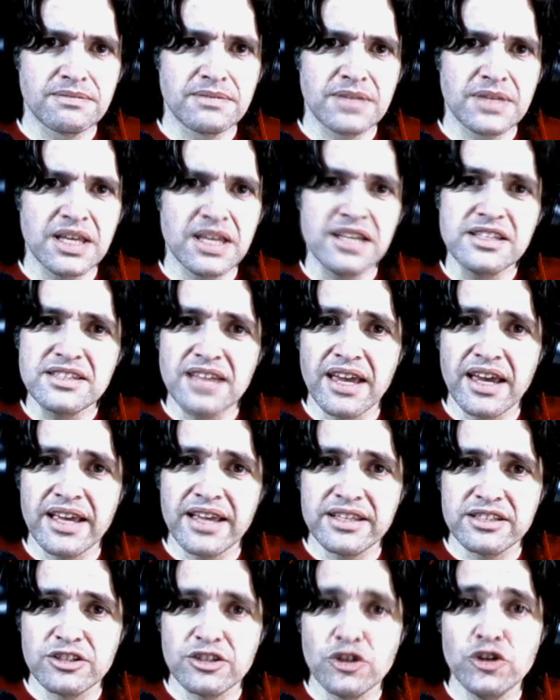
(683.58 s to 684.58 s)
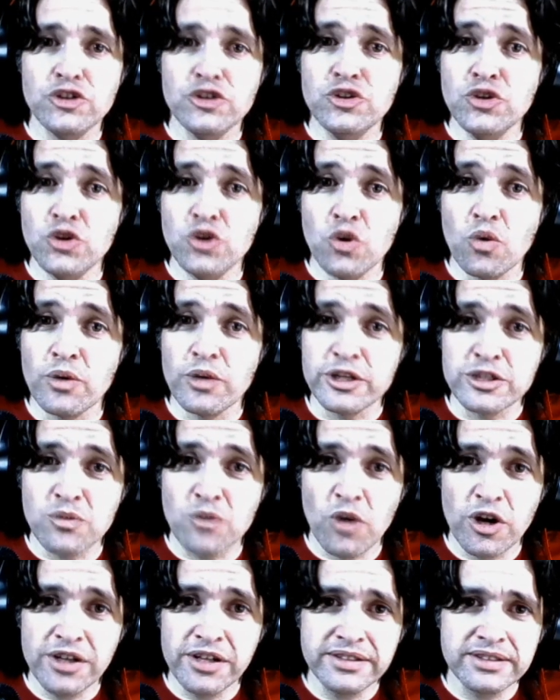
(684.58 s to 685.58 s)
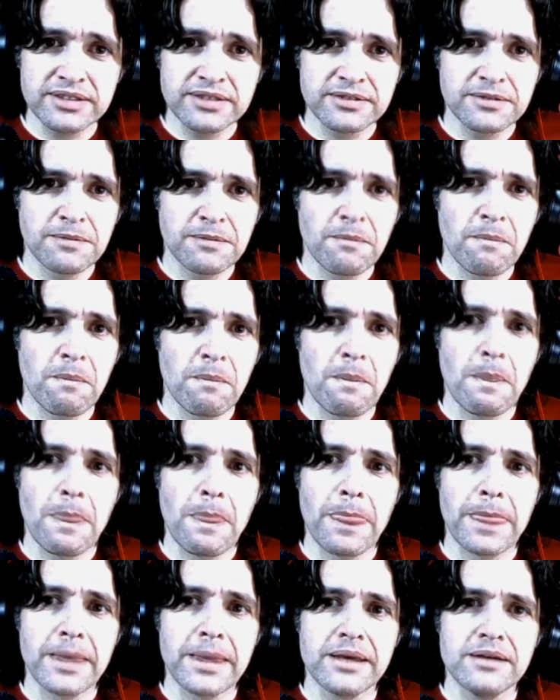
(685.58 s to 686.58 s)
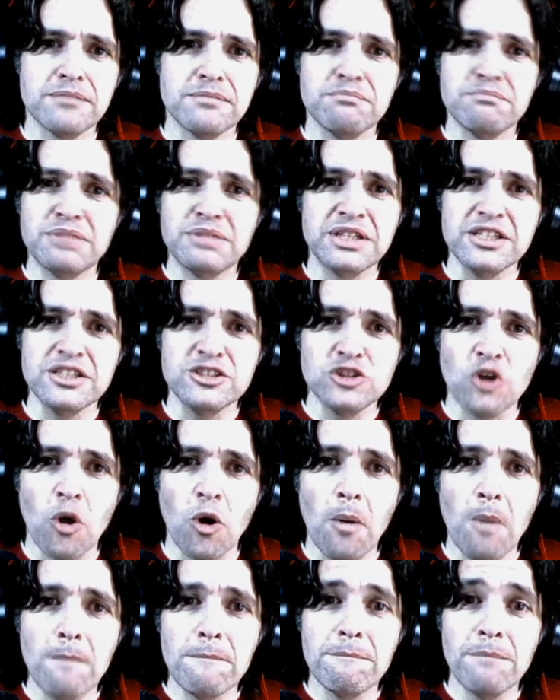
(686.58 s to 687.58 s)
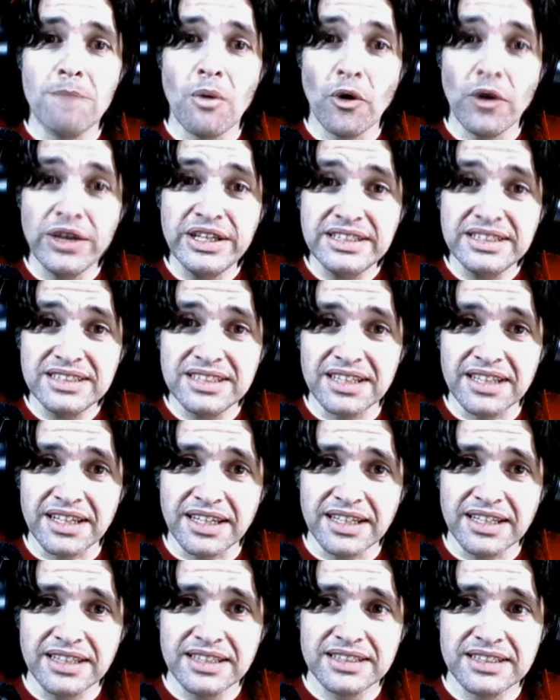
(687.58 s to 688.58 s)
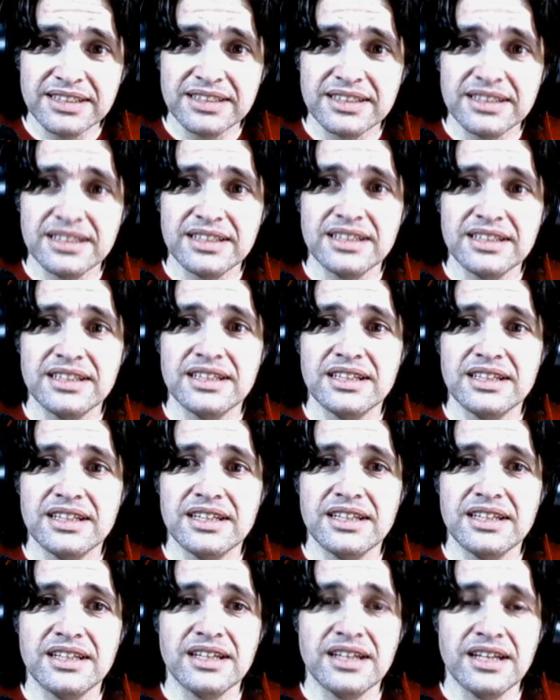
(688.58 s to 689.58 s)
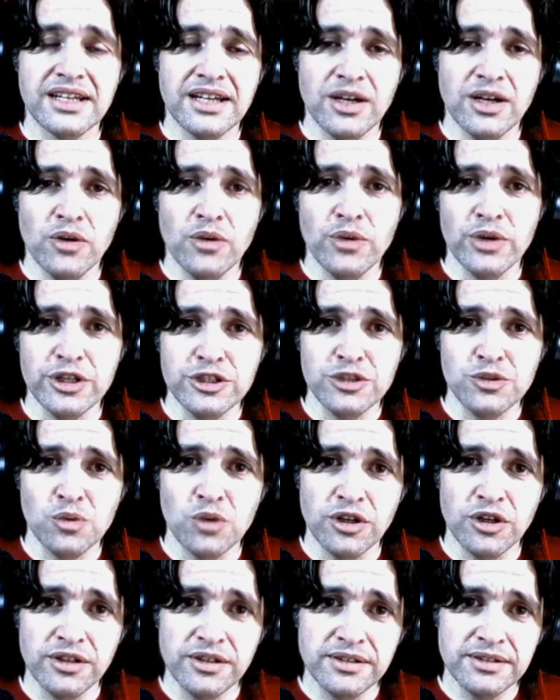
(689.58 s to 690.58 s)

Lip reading: It says you know which one, but it's not pointing at which one.